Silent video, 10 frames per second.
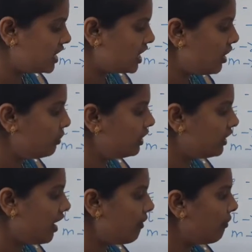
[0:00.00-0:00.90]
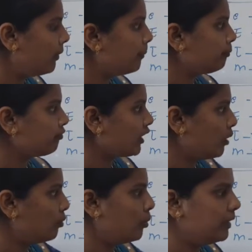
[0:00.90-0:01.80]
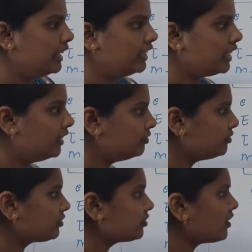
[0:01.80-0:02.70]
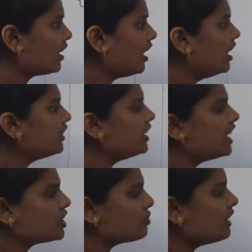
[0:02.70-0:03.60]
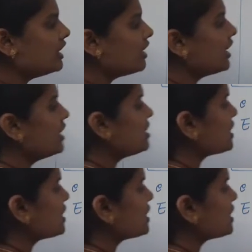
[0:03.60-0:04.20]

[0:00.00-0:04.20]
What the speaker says: SI unit of mobility. And the next one is